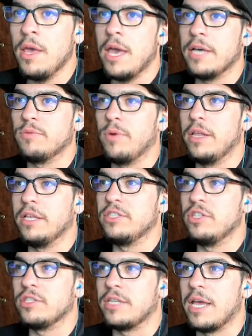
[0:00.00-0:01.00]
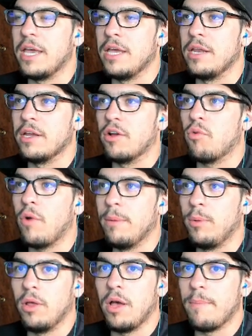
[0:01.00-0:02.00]
as well as just an
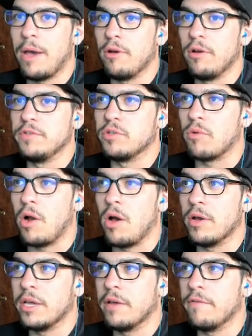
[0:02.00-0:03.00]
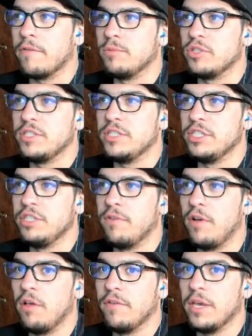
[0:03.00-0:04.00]
incredible amount of drawing from just
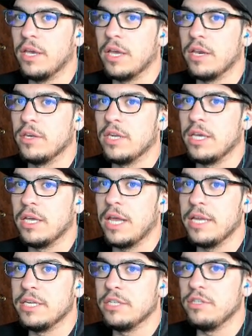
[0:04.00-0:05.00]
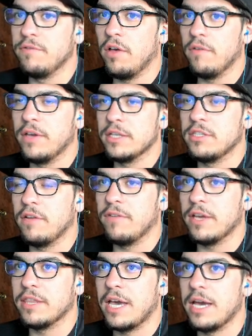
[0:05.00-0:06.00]
Digivolving and DNA Digivolving and stuff
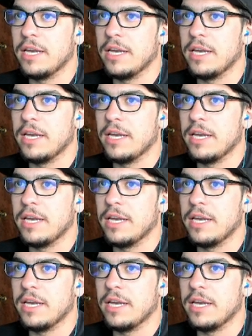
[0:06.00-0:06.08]
like that.